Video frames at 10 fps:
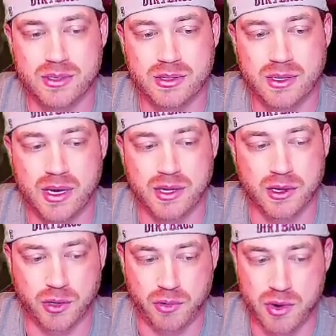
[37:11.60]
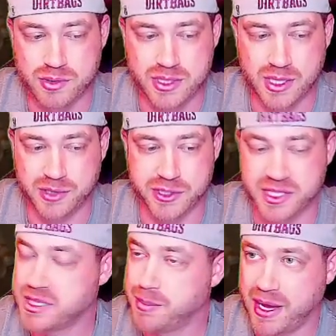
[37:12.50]
and then the Crowes either
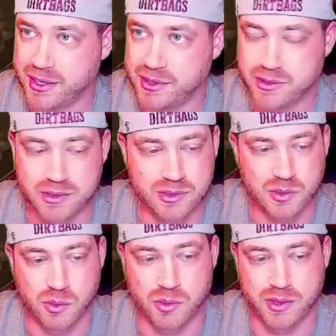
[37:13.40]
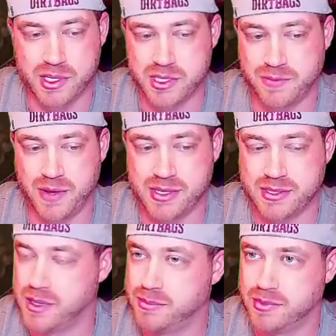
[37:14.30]
just sit back here or they just advance
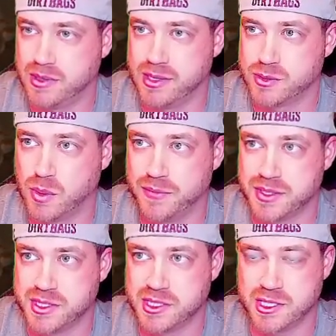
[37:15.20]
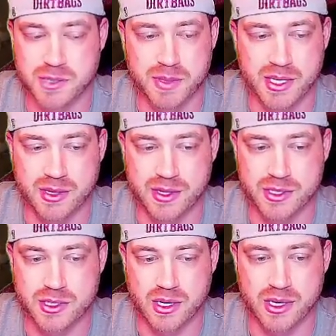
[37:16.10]
up uh, 12 inches just to be in
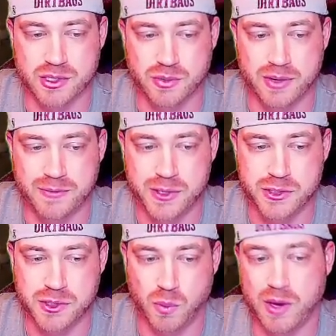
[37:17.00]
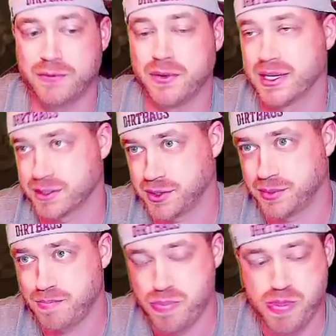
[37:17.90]
this uh, terrain feature to wait for next
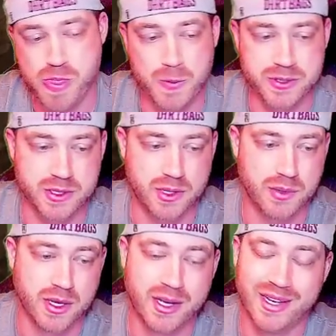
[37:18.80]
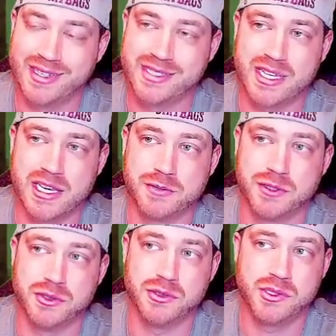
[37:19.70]
turn. So let's say if
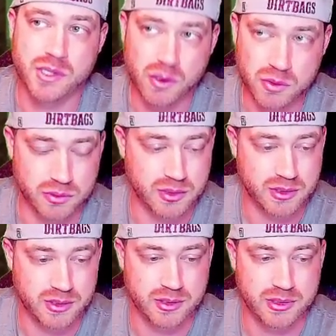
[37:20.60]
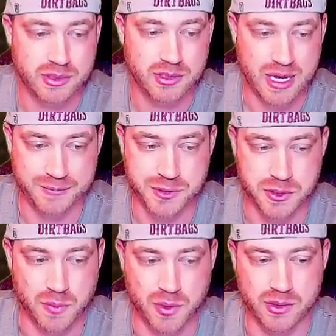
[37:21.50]
you don't have turn
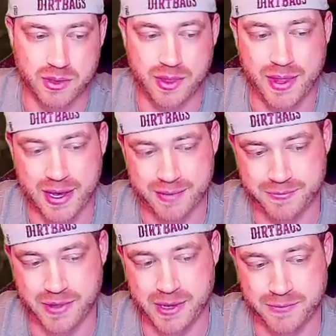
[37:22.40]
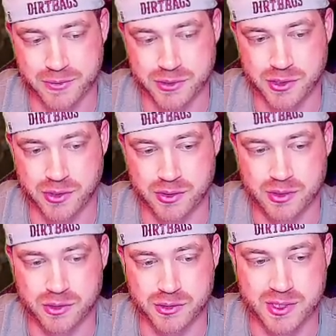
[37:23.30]
one, they have they have first turn.
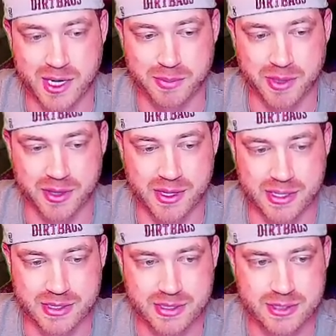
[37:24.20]
You're set up like this.